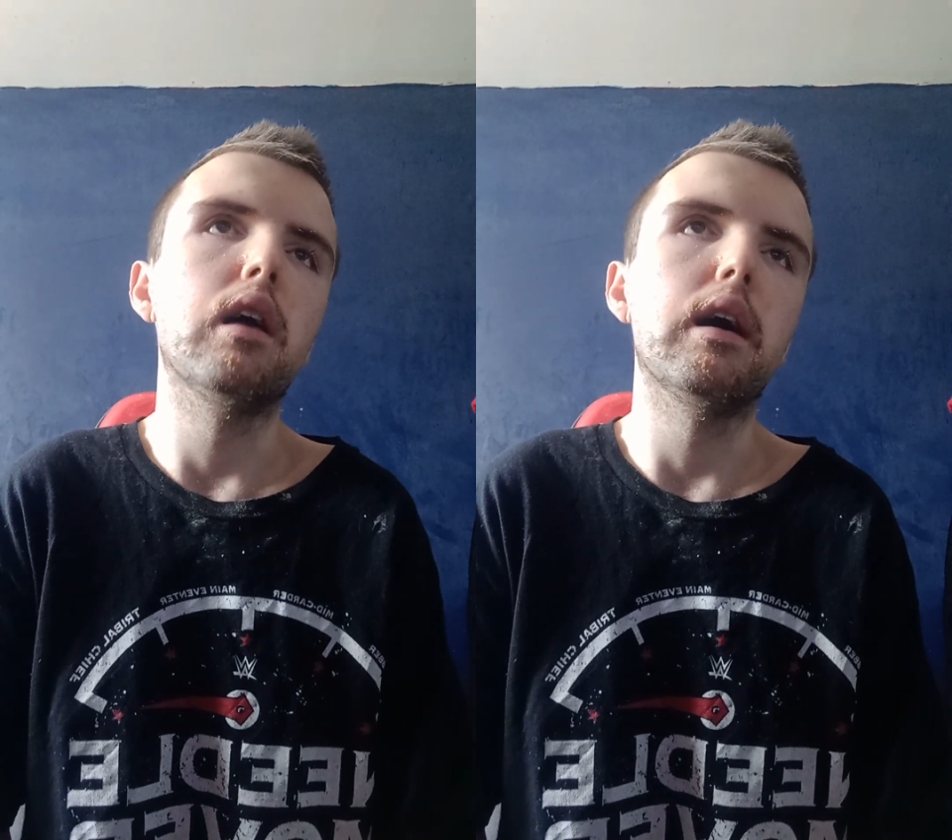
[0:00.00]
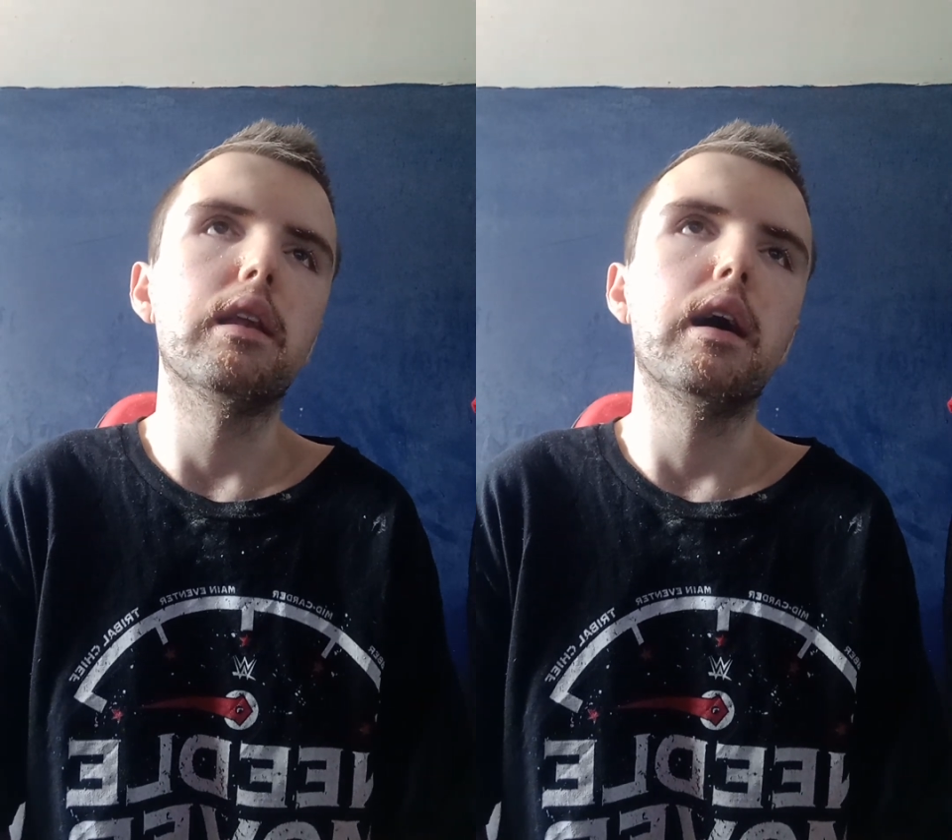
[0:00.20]

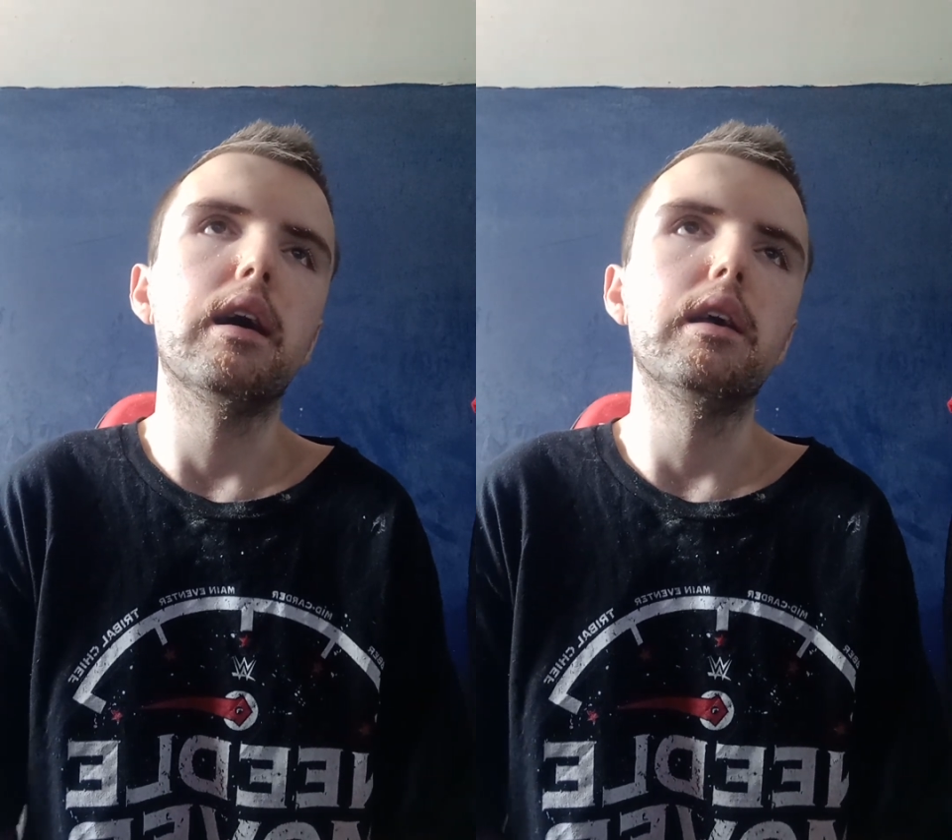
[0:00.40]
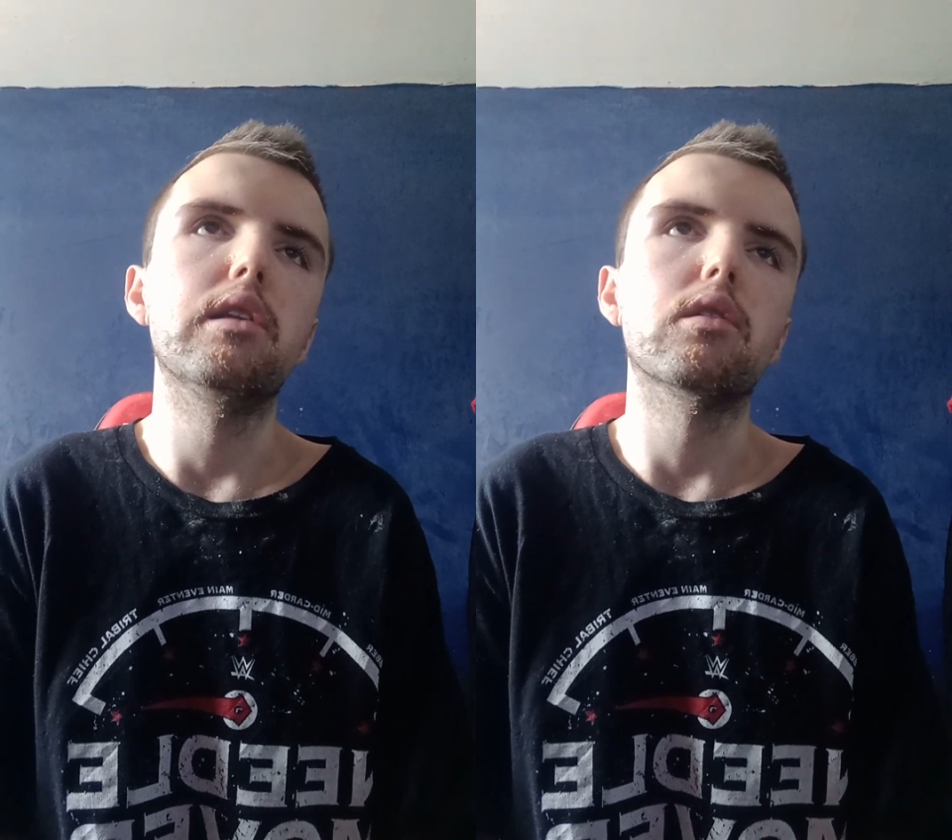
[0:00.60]
like
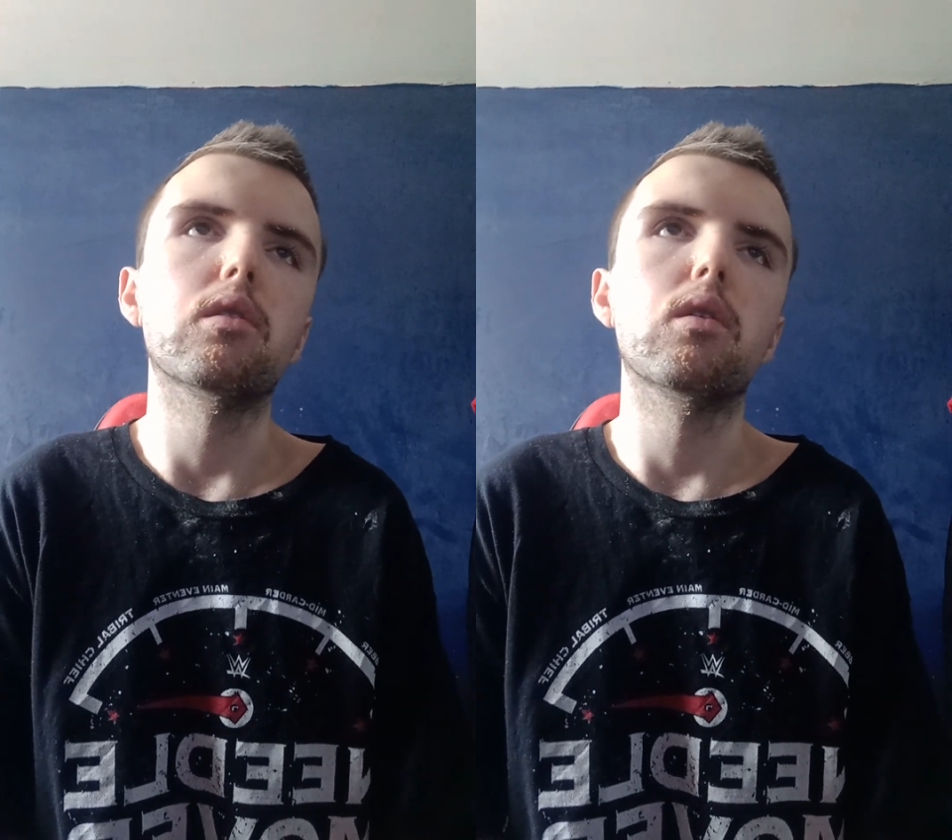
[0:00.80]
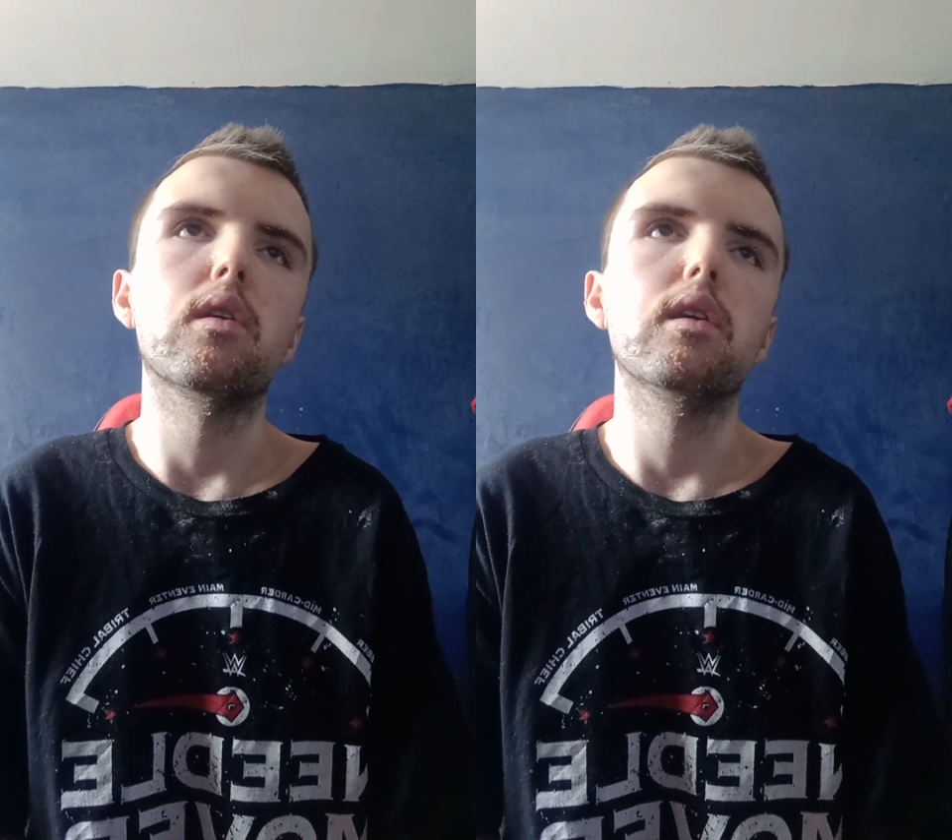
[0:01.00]
that
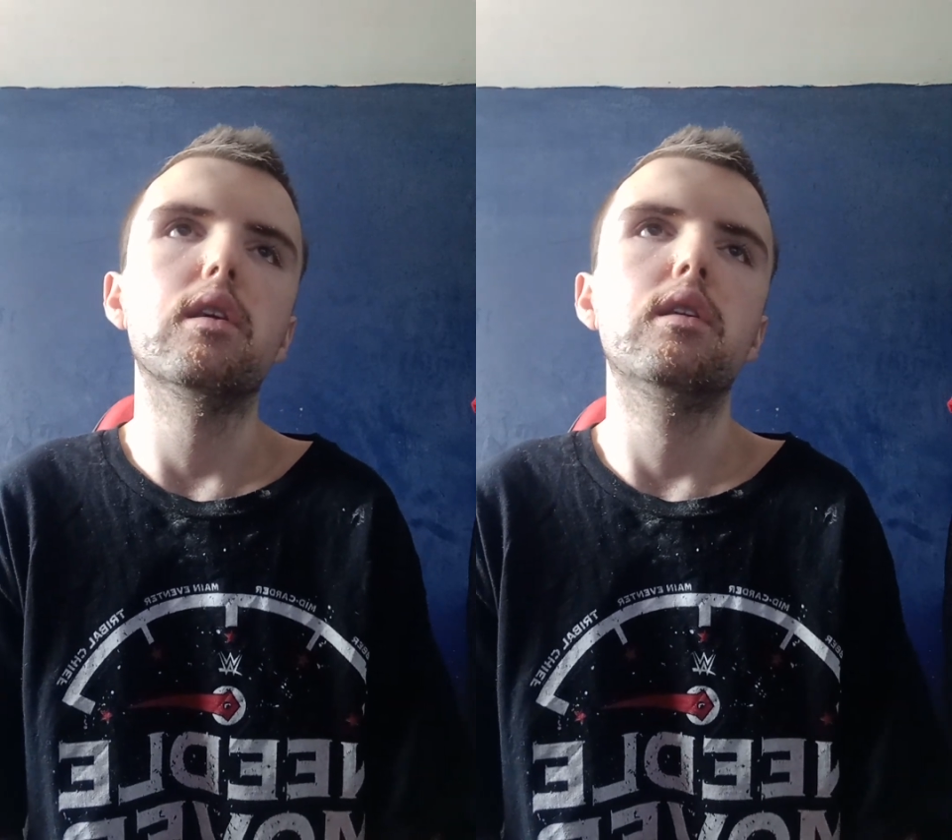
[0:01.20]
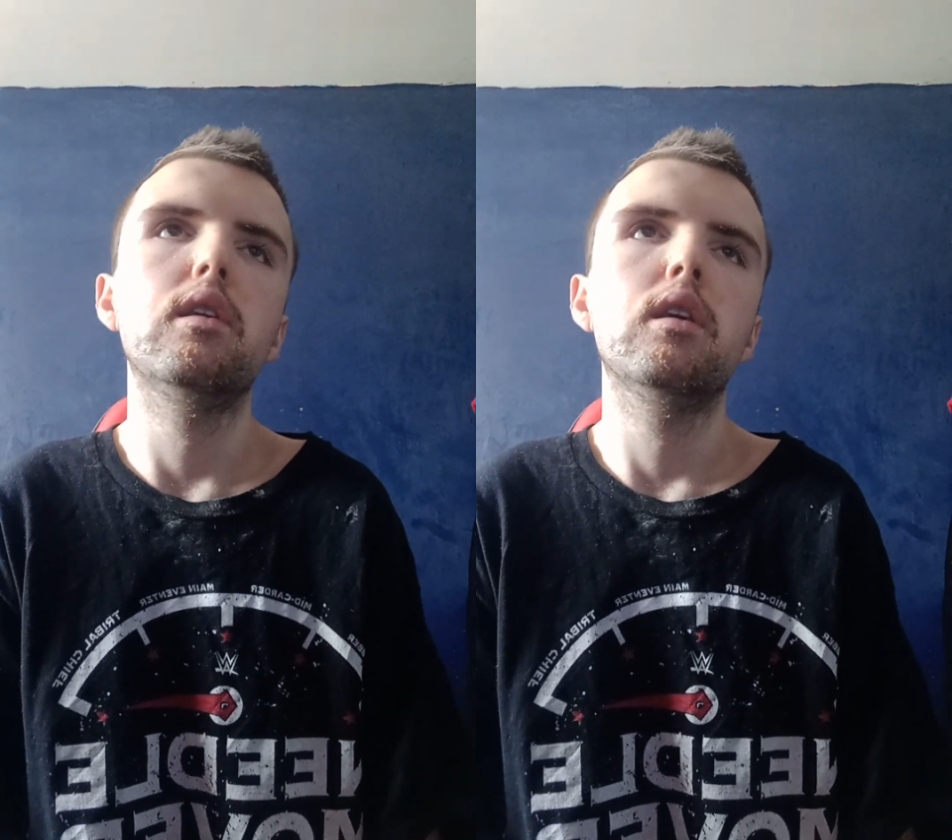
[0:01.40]
isn't
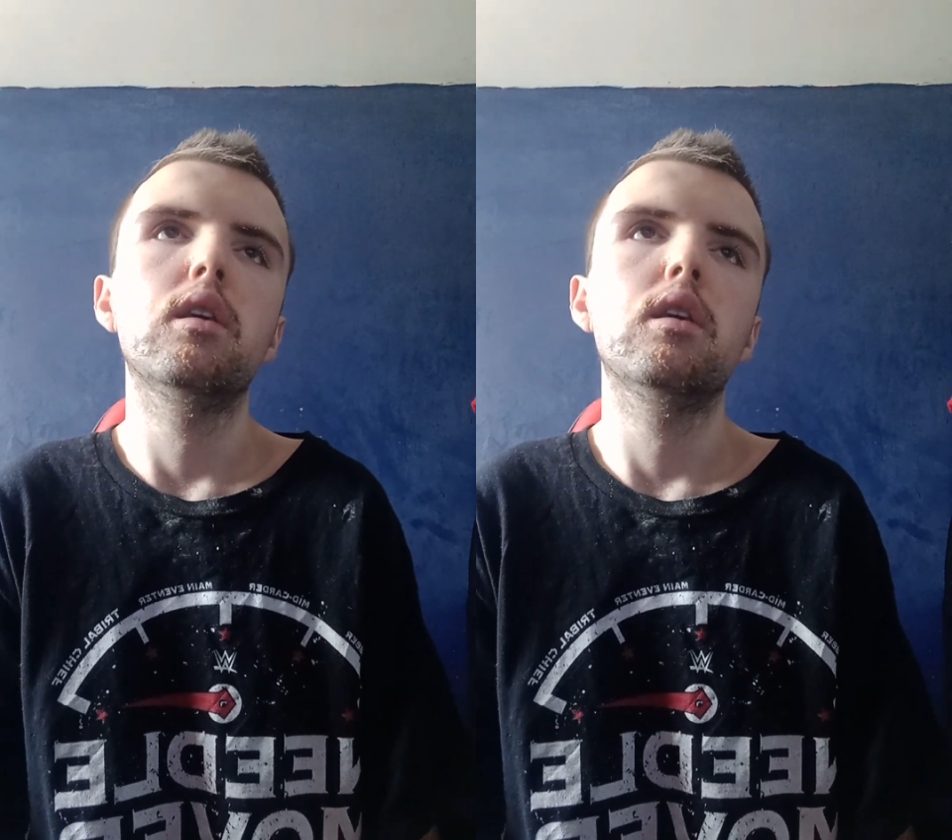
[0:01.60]
gonna,